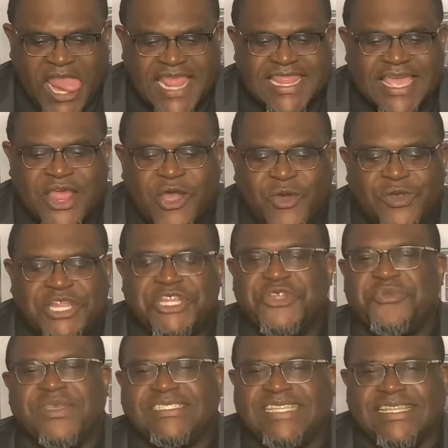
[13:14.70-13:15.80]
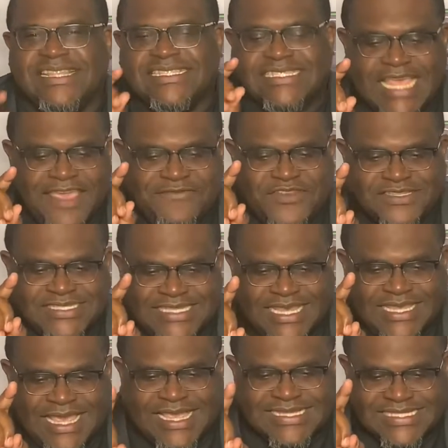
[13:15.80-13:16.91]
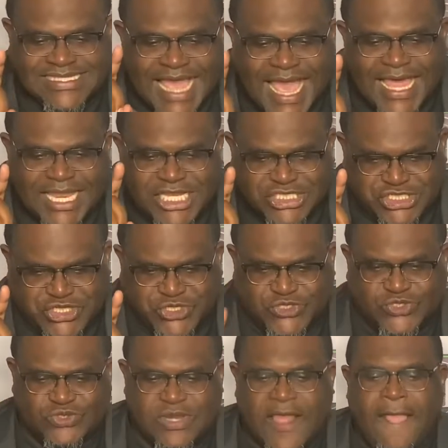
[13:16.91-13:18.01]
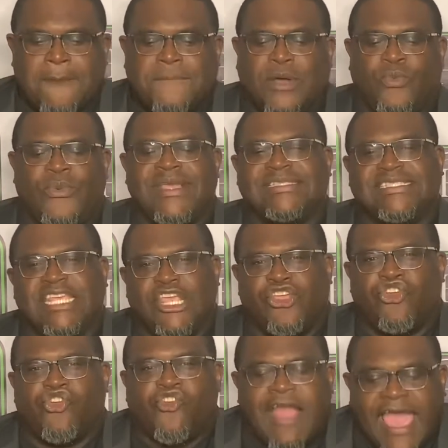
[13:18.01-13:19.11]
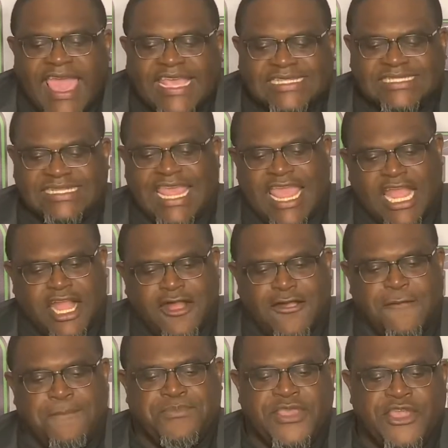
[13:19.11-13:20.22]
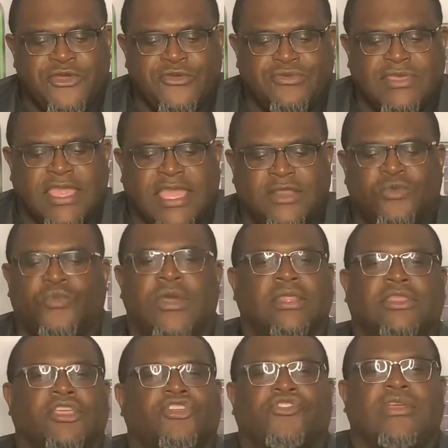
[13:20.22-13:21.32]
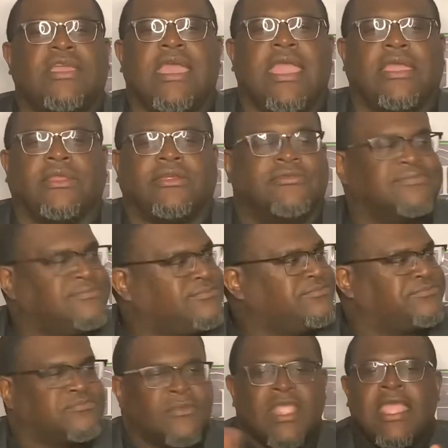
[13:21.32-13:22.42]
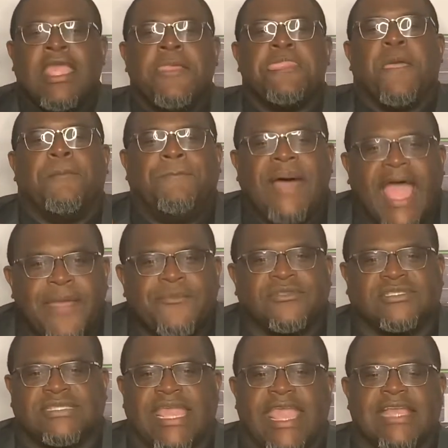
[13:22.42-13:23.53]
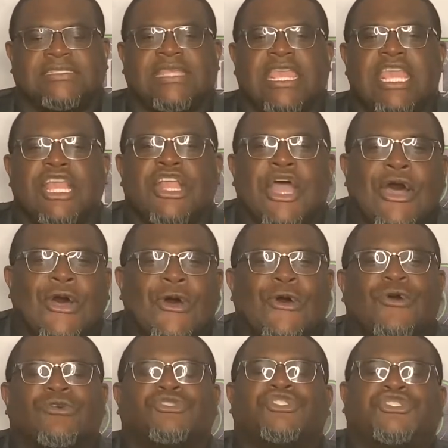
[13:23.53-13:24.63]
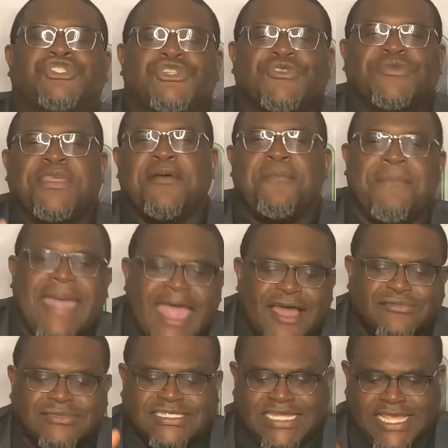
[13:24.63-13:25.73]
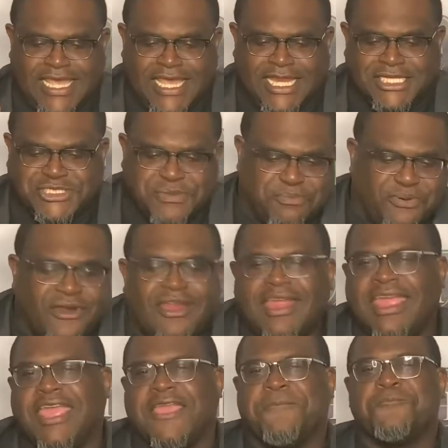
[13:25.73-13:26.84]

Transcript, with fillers: not only do we see the Savior seeking solitude, but we see Christ in communion with the Creator. Mm the Bible says he goes to the mountain to pray.